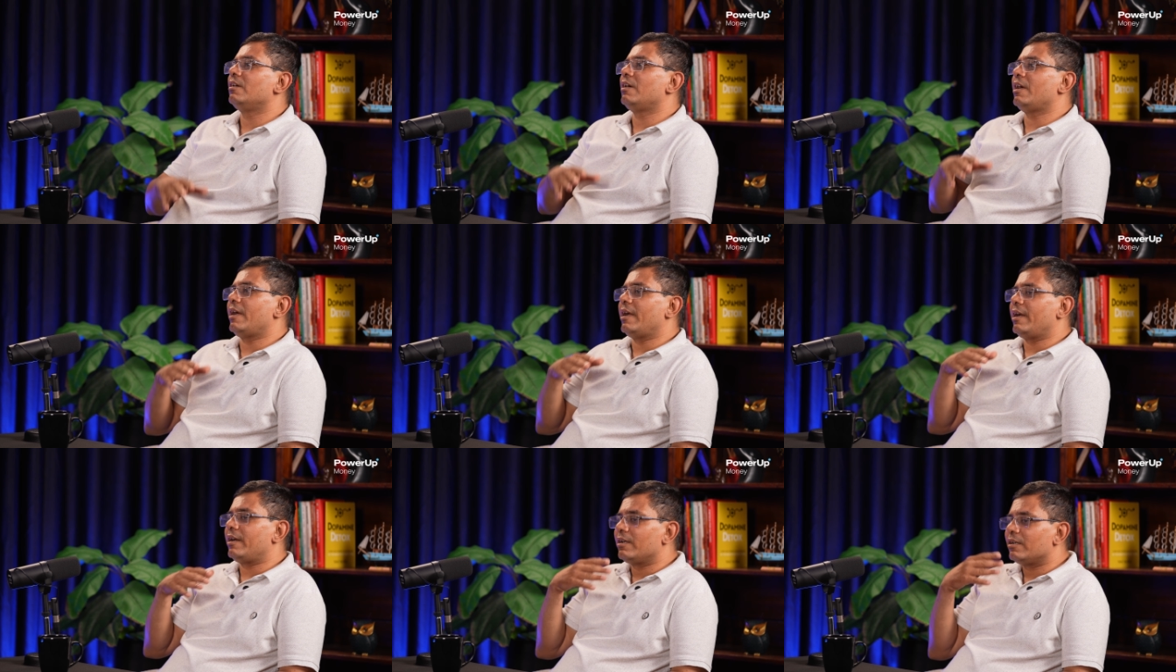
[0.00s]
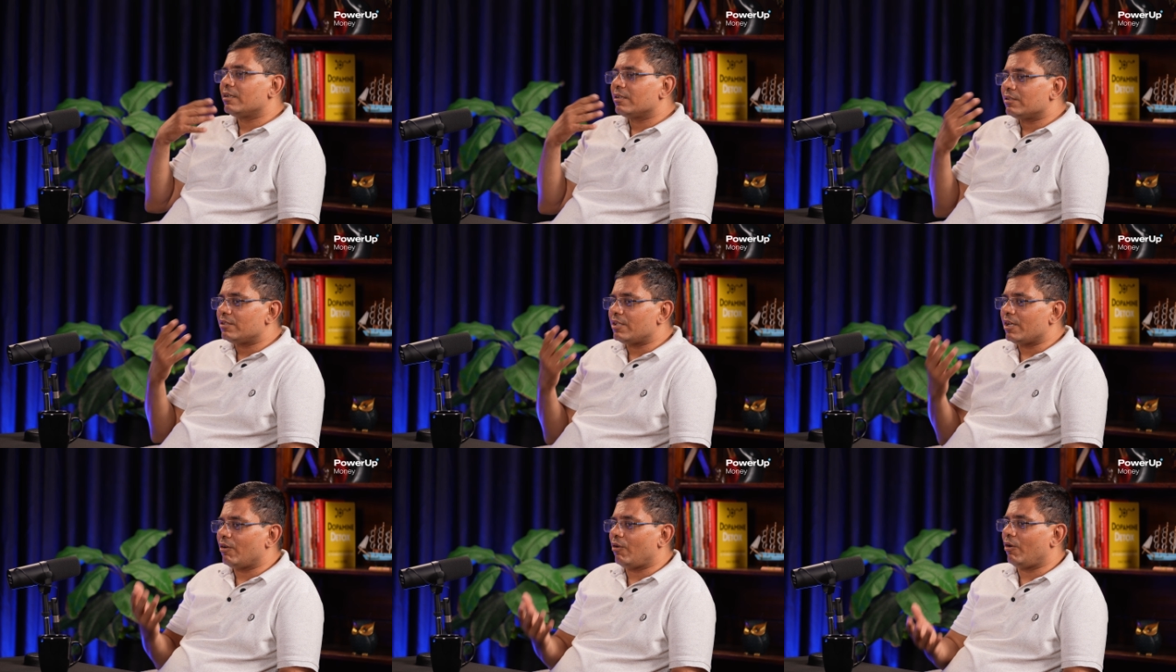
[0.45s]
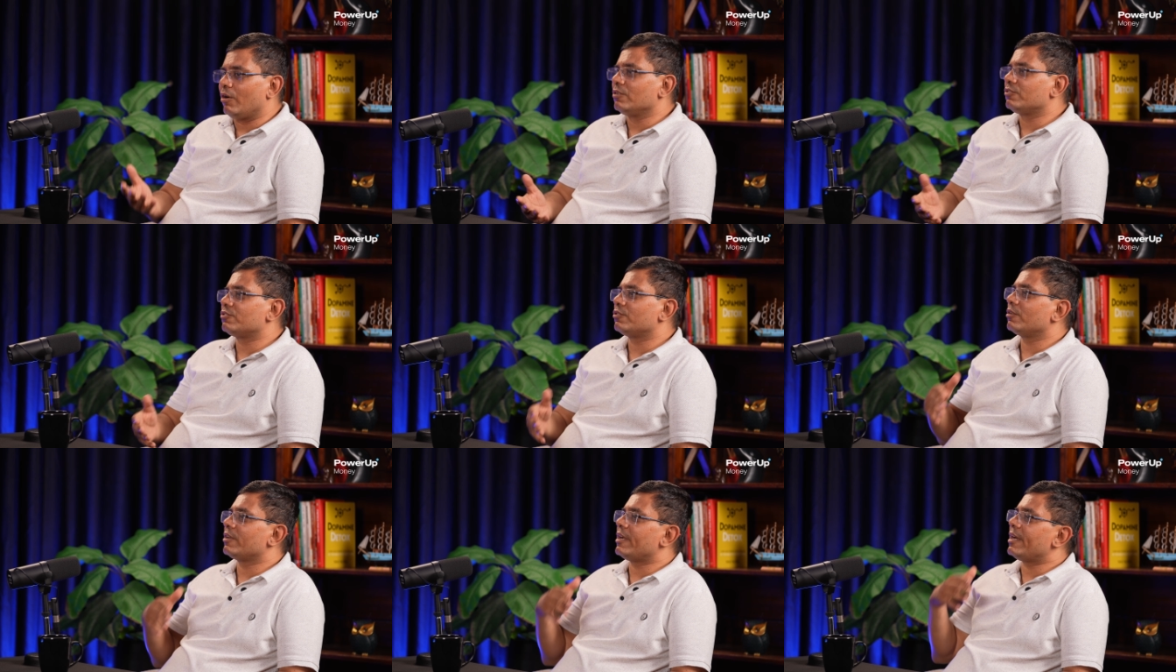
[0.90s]
and they
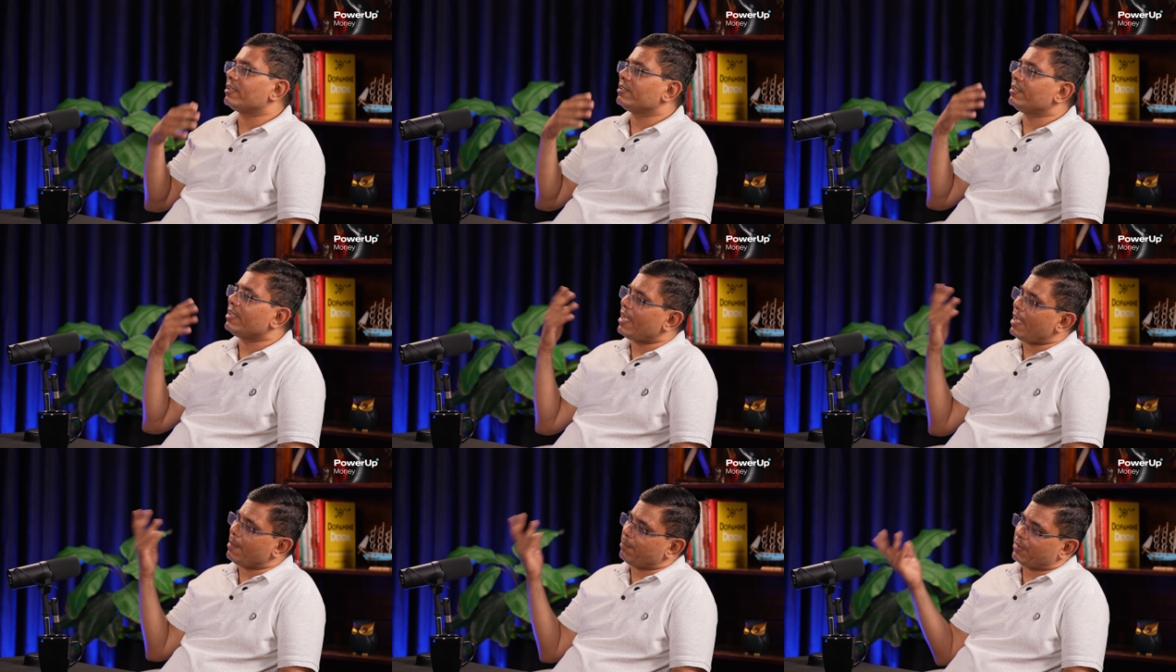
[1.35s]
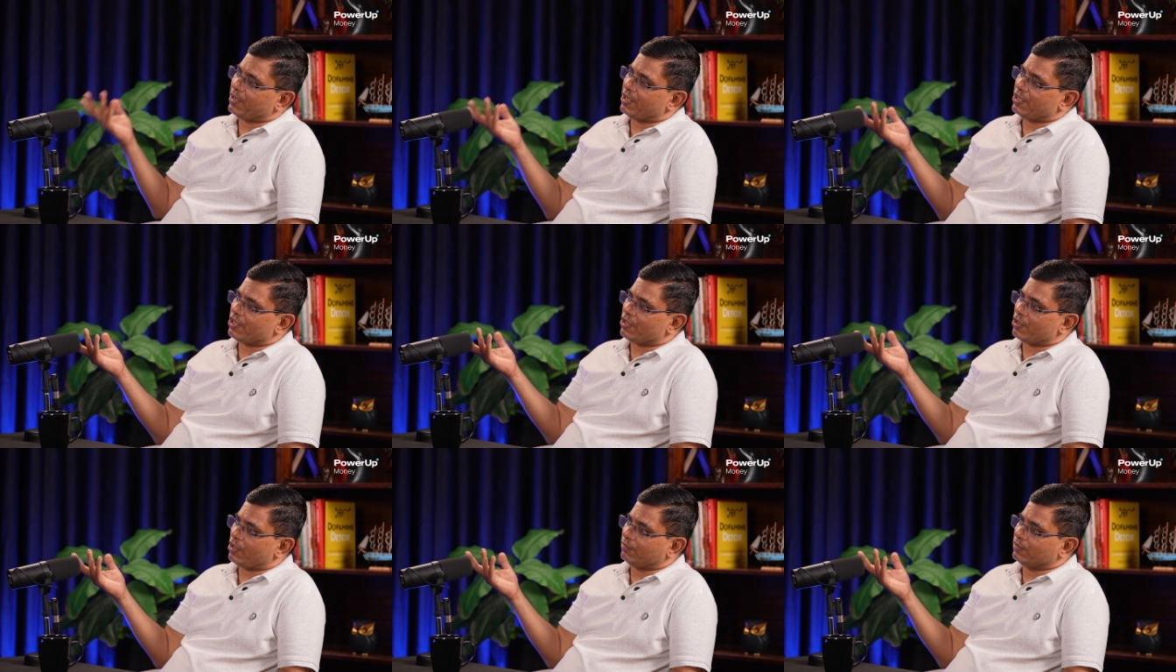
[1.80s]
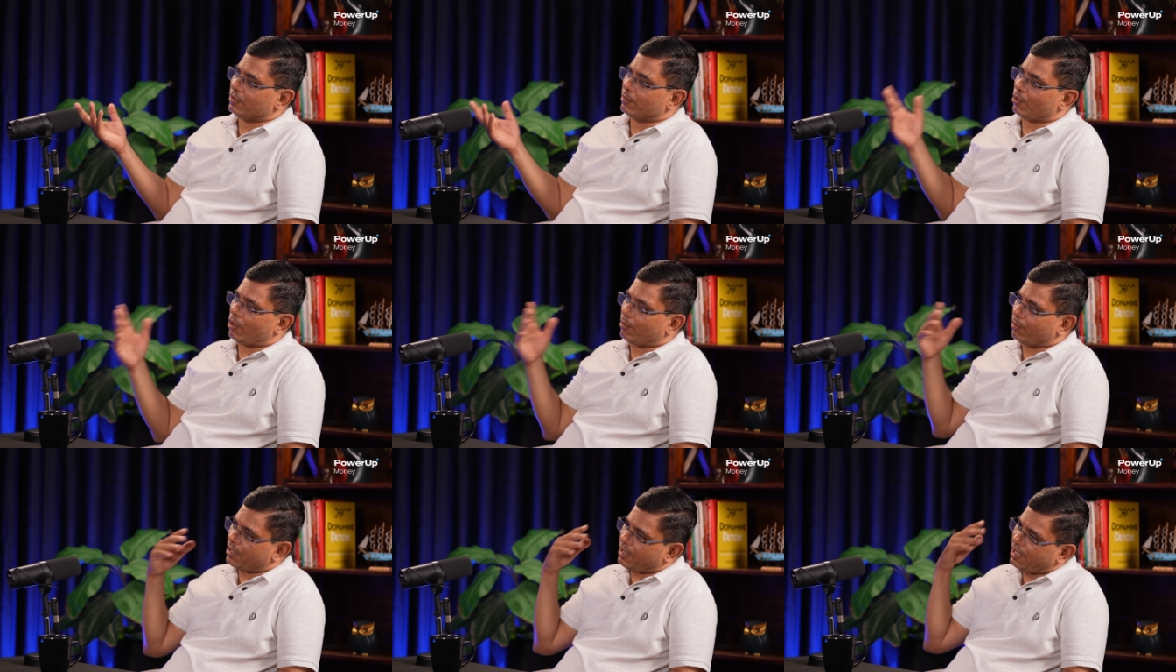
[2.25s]
also get the appreciation of the
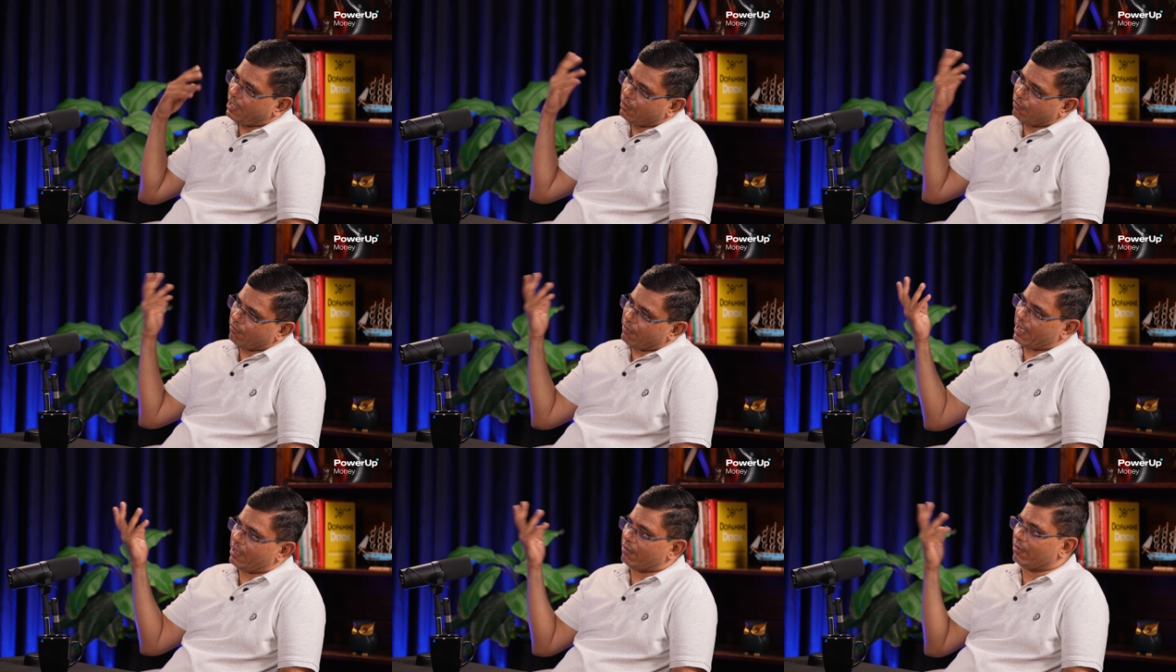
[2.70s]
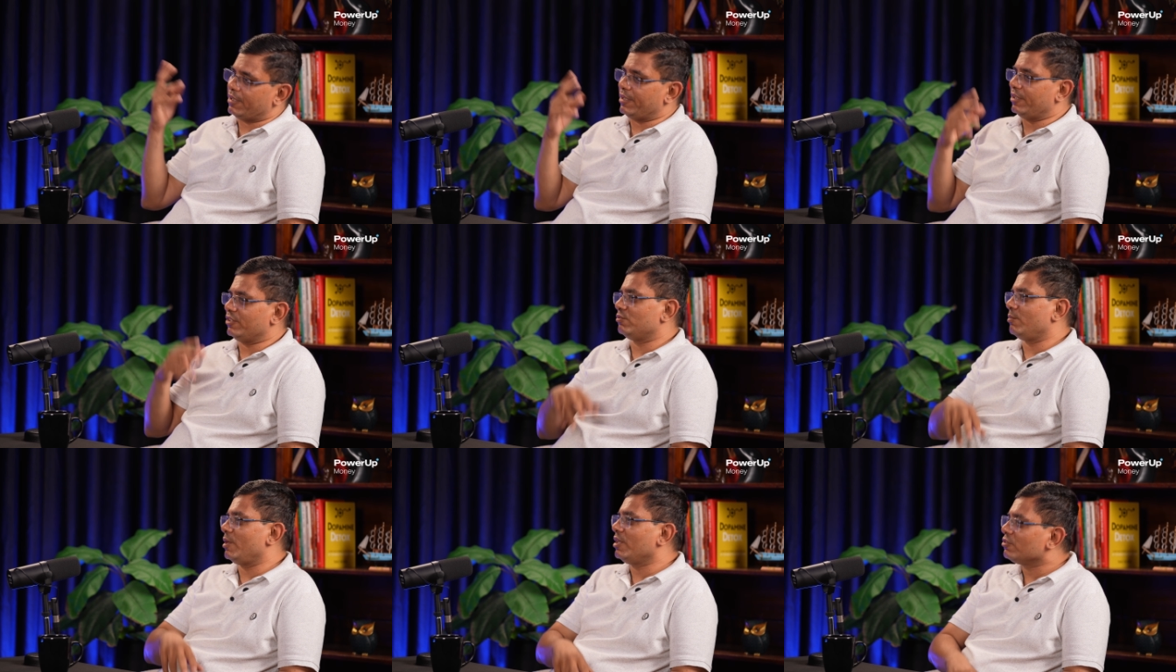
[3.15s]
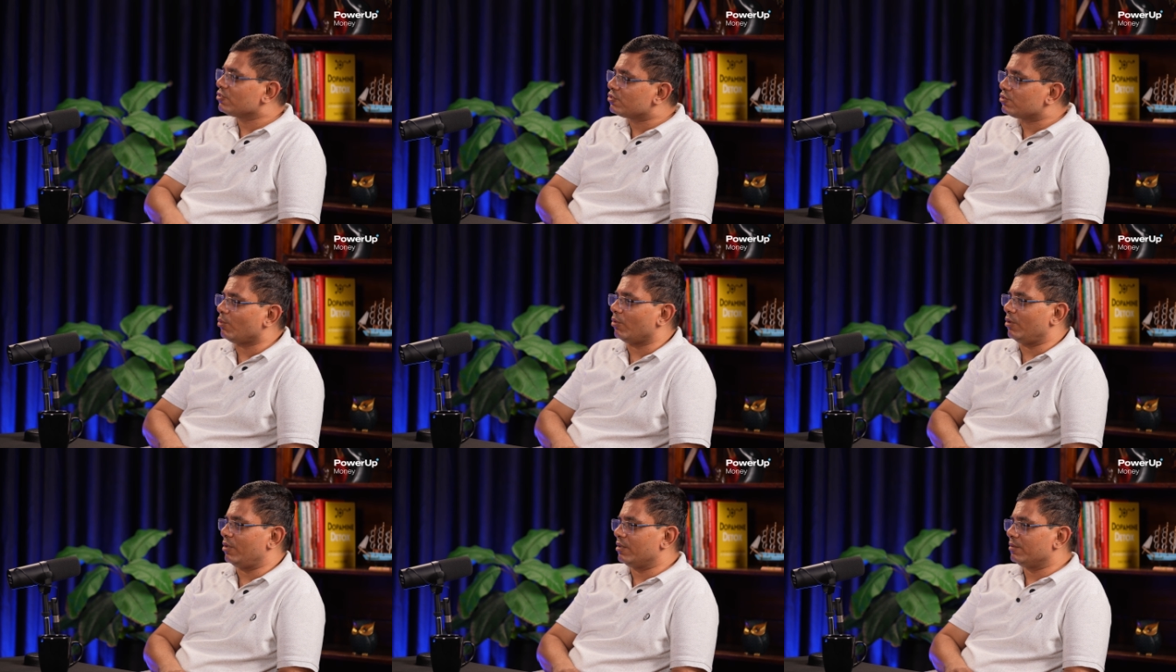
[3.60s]
property whenever it is being
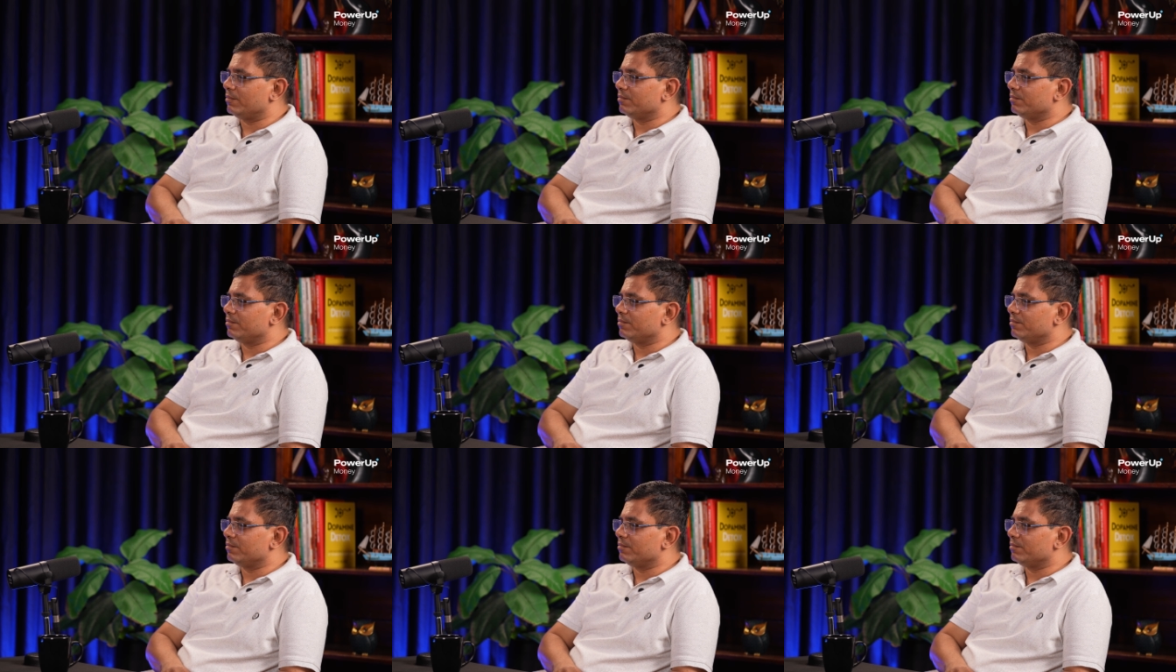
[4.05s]
sold.